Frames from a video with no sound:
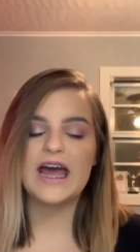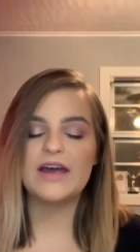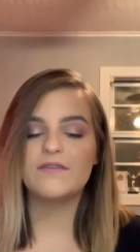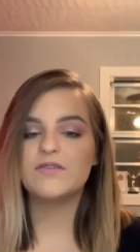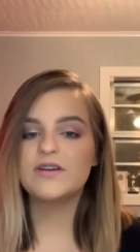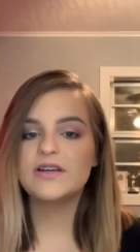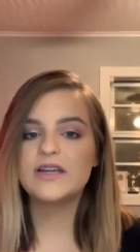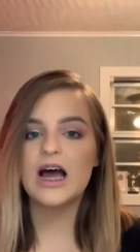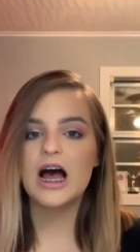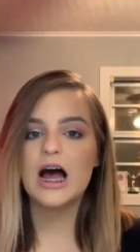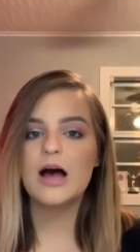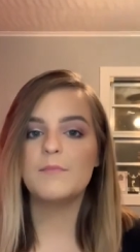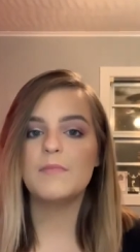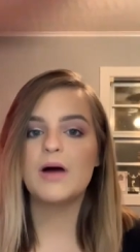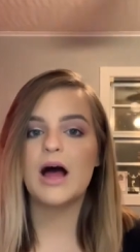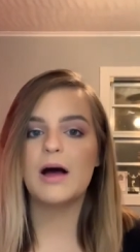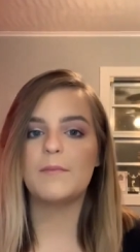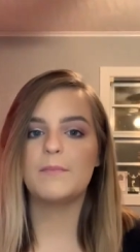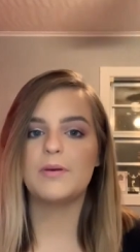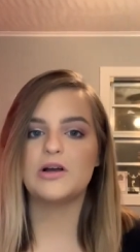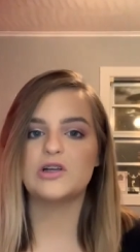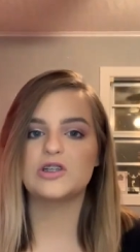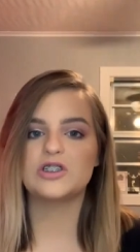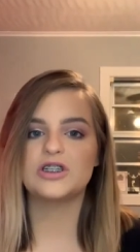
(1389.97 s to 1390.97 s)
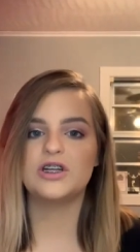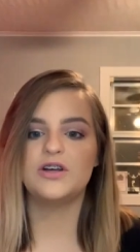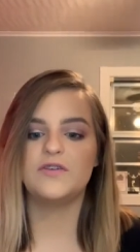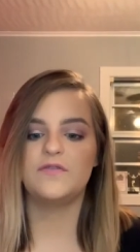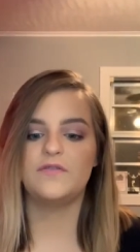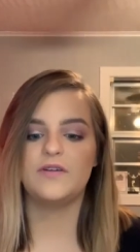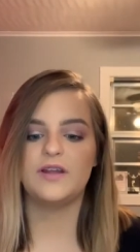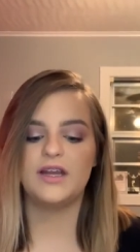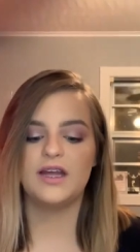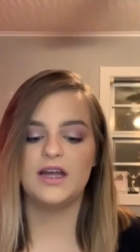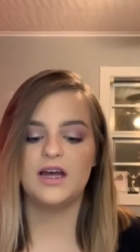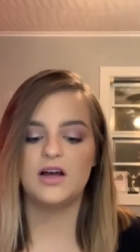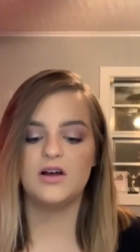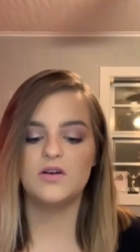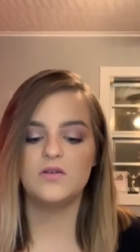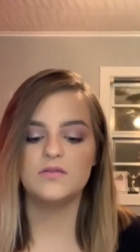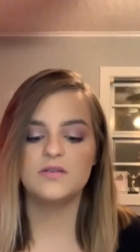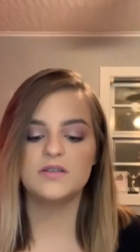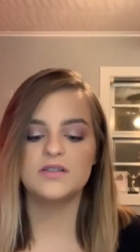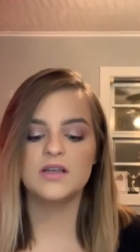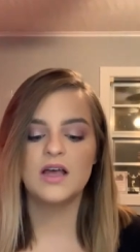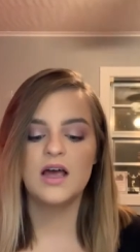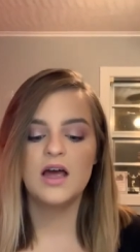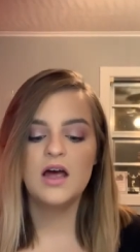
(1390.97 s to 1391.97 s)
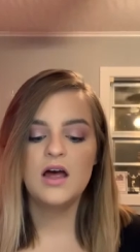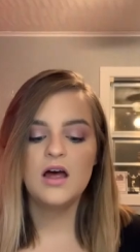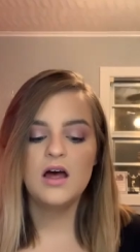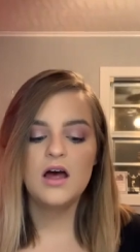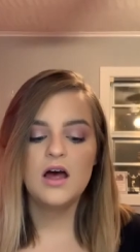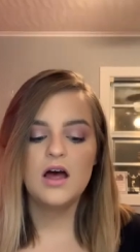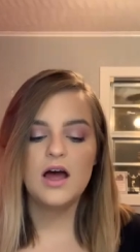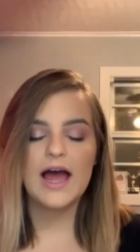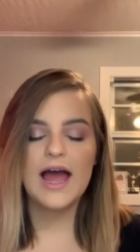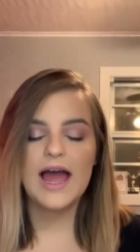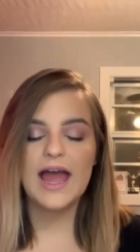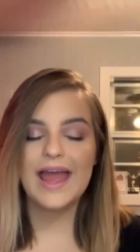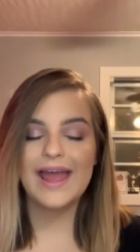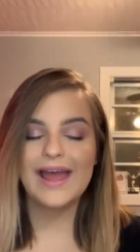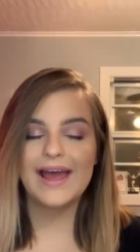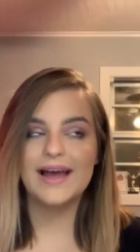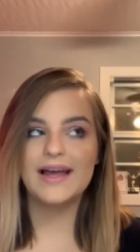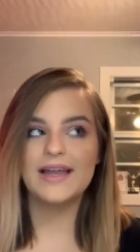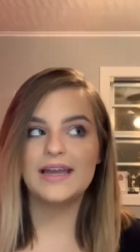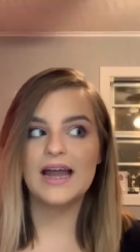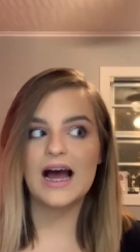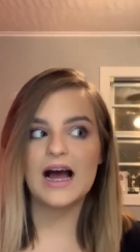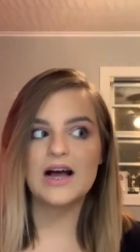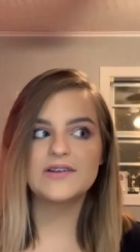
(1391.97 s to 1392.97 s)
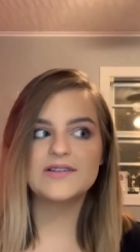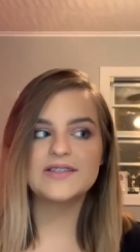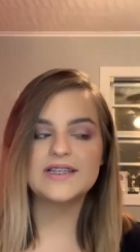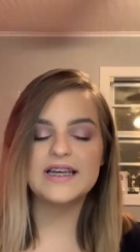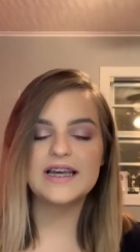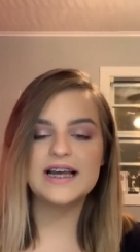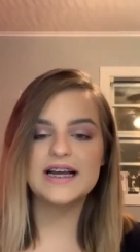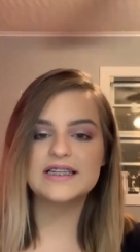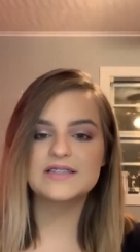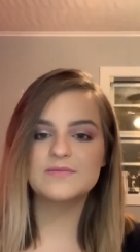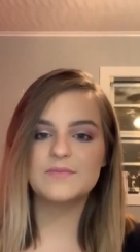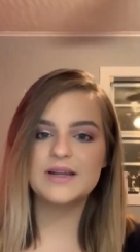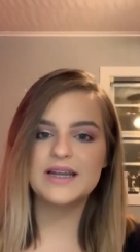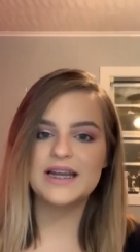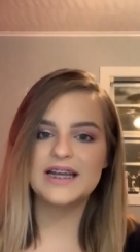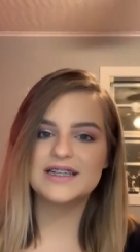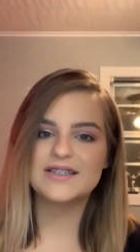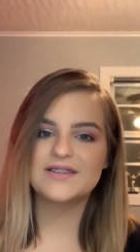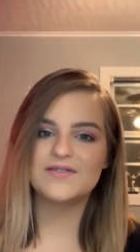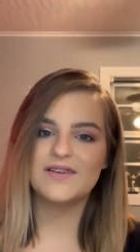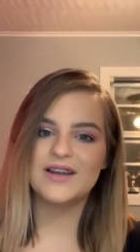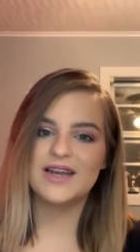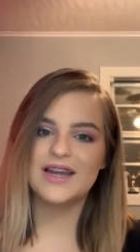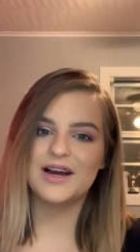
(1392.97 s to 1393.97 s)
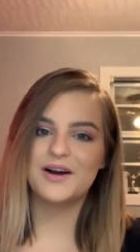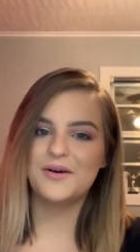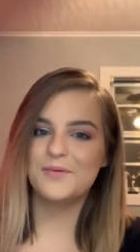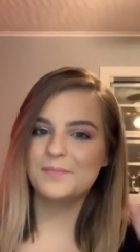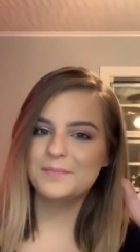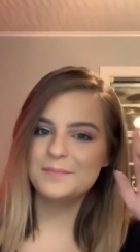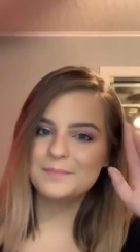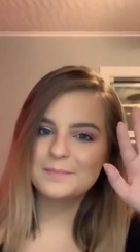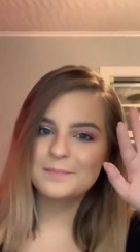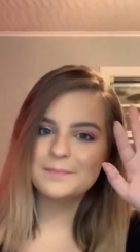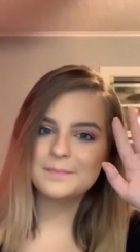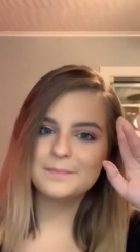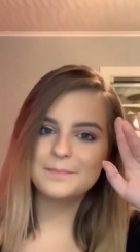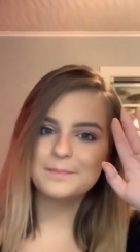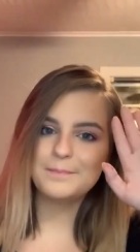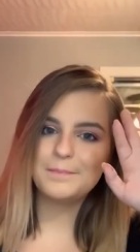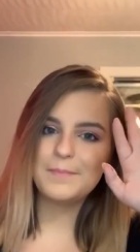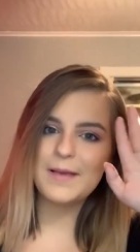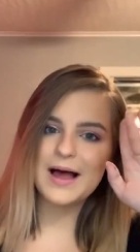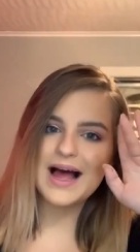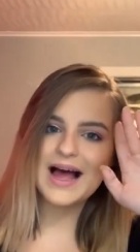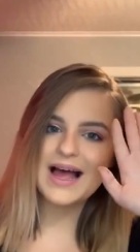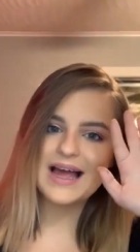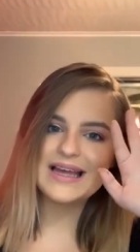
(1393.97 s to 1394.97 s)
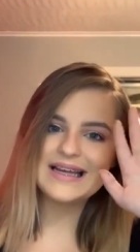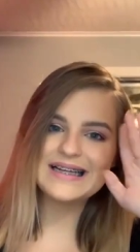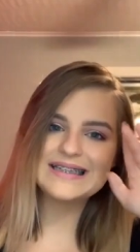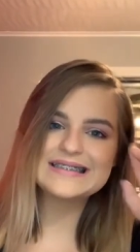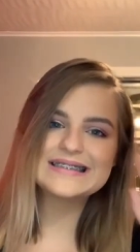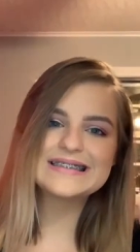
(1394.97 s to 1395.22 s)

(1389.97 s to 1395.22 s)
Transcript: every time I post new videos. And I'll see you guys in my next video. Bye!